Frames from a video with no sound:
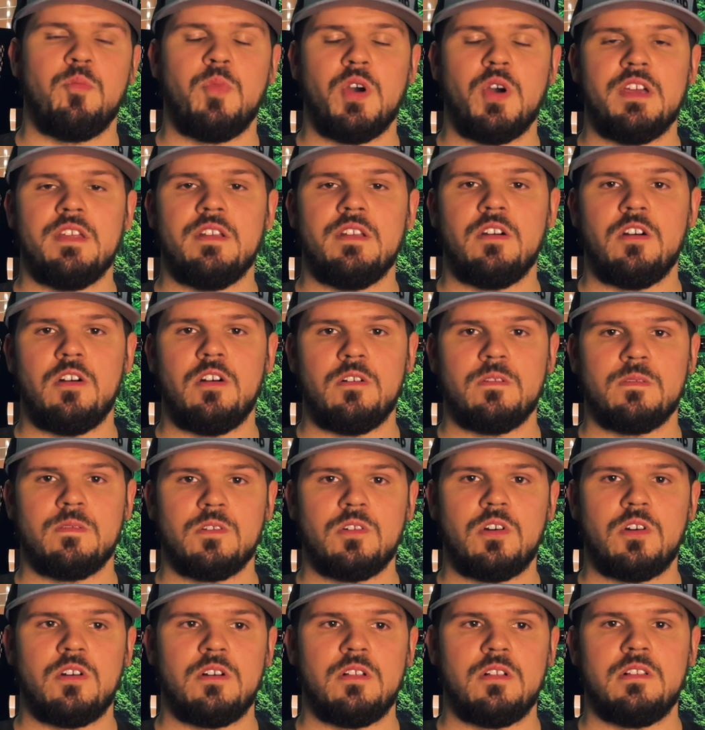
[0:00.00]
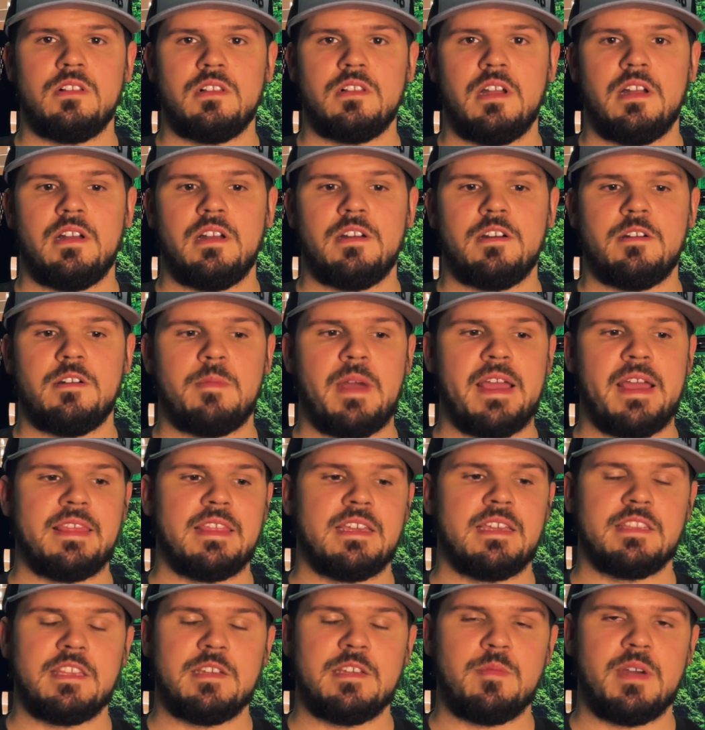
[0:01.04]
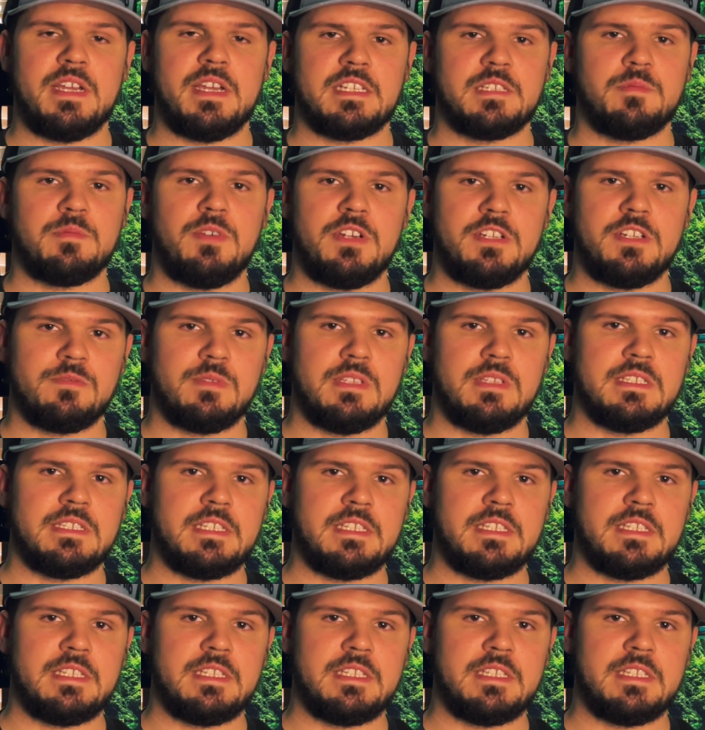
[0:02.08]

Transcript: But overall, I think that my experience with this